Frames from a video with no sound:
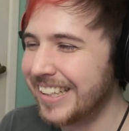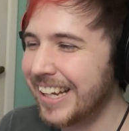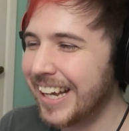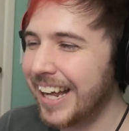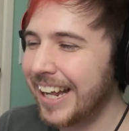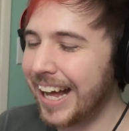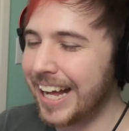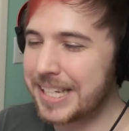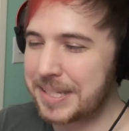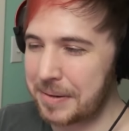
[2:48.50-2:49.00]

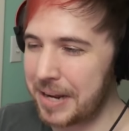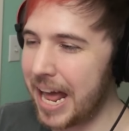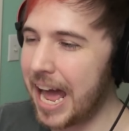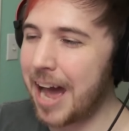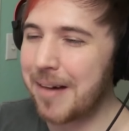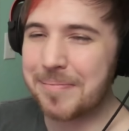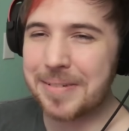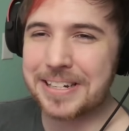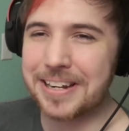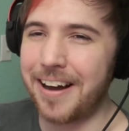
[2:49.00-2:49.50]
that's what
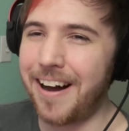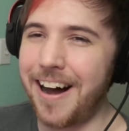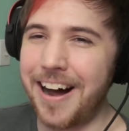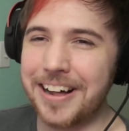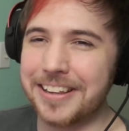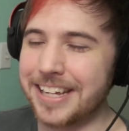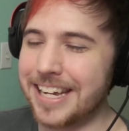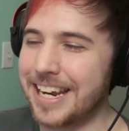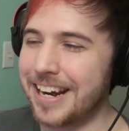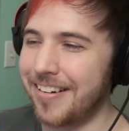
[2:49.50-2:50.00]
happened to
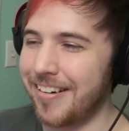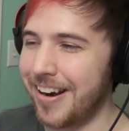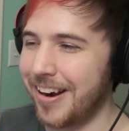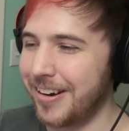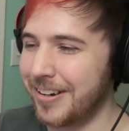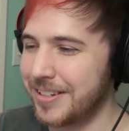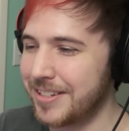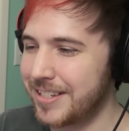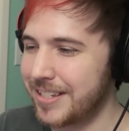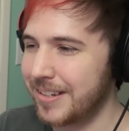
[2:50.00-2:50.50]
all the
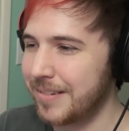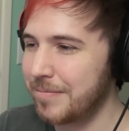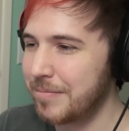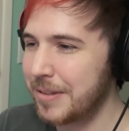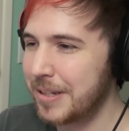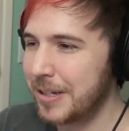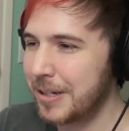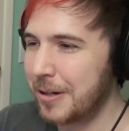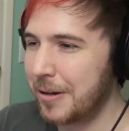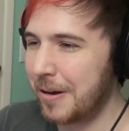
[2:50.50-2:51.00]
heroes.
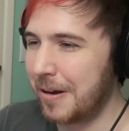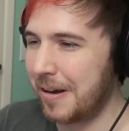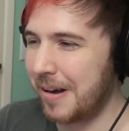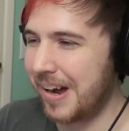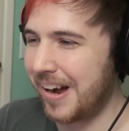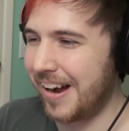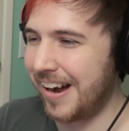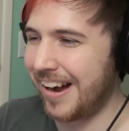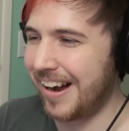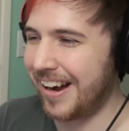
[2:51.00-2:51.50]

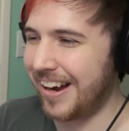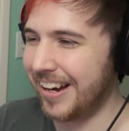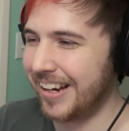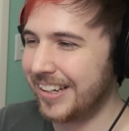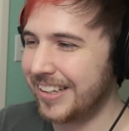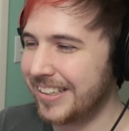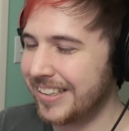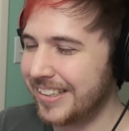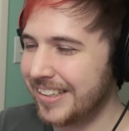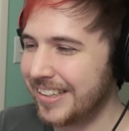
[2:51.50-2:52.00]
Oh,
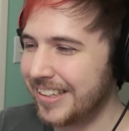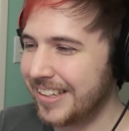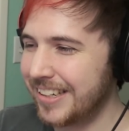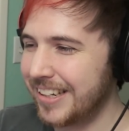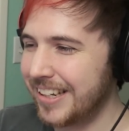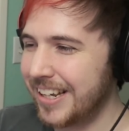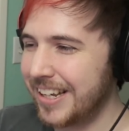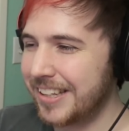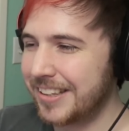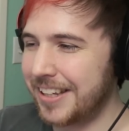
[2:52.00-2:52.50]

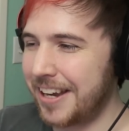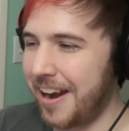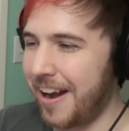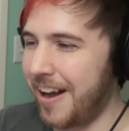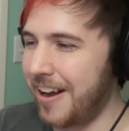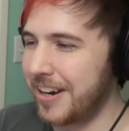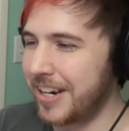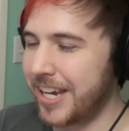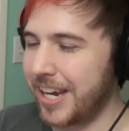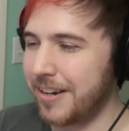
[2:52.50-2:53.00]
they
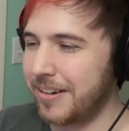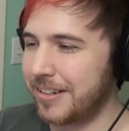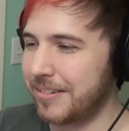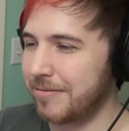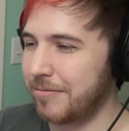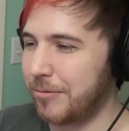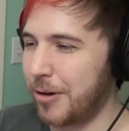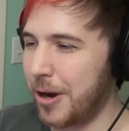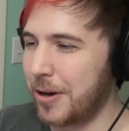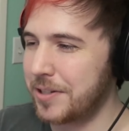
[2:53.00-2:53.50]
all get
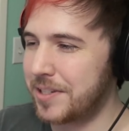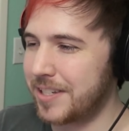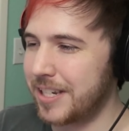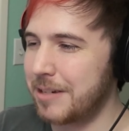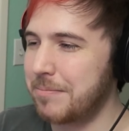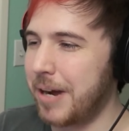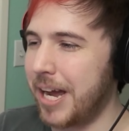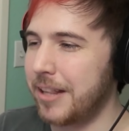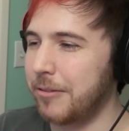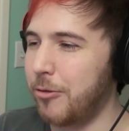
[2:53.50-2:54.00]

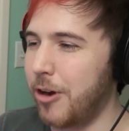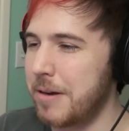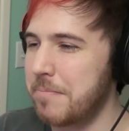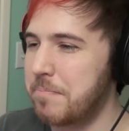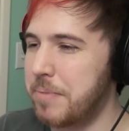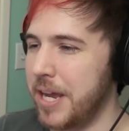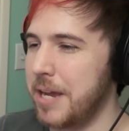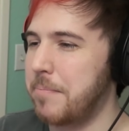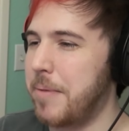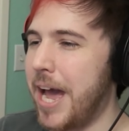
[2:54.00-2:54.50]
roasted by the one
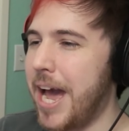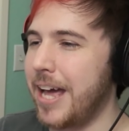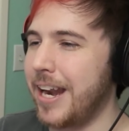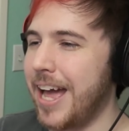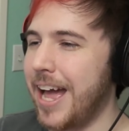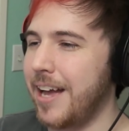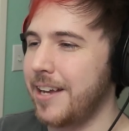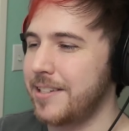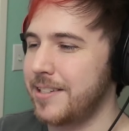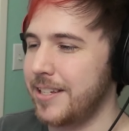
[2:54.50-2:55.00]
big
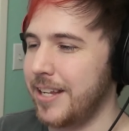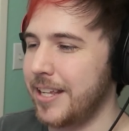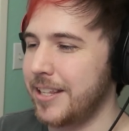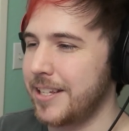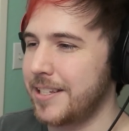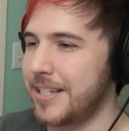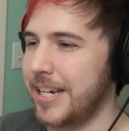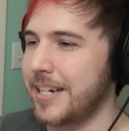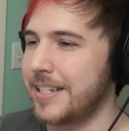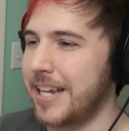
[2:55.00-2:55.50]
badass, and
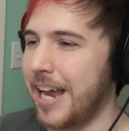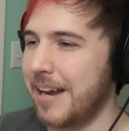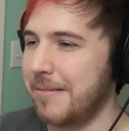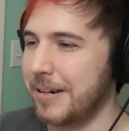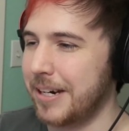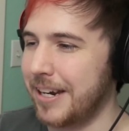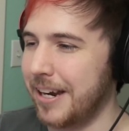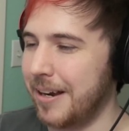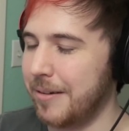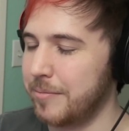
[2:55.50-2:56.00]
then
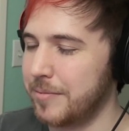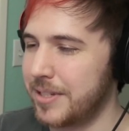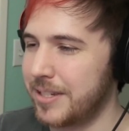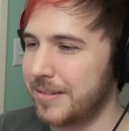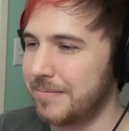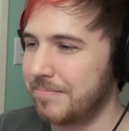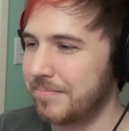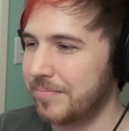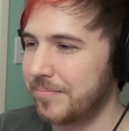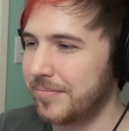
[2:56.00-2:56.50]
Saitama
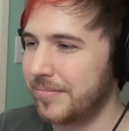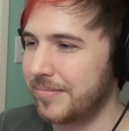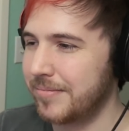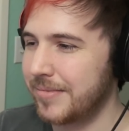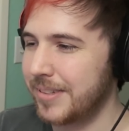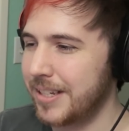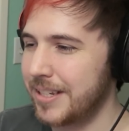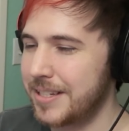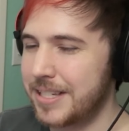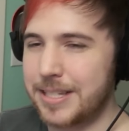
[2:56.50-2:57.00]
comes.
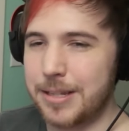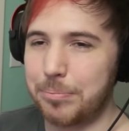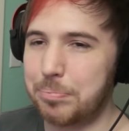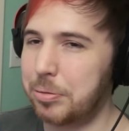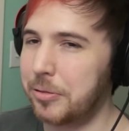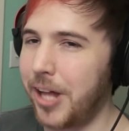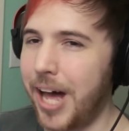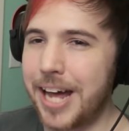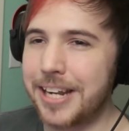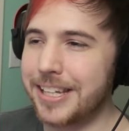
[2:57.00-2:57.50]
It's the
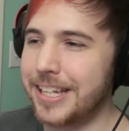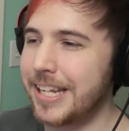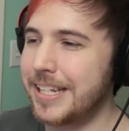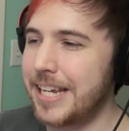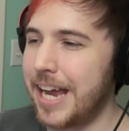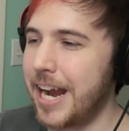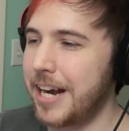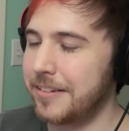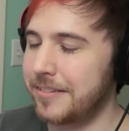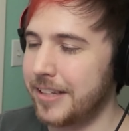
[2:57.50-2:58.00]
plot of the
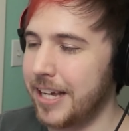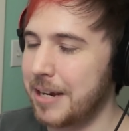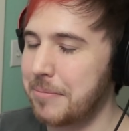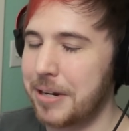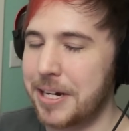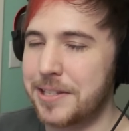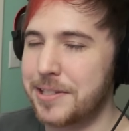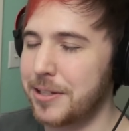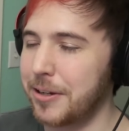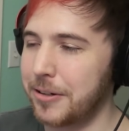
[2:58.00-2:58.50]
entire thing,
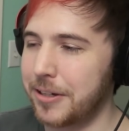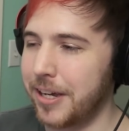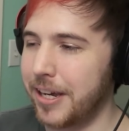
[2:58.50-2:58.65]
but it's so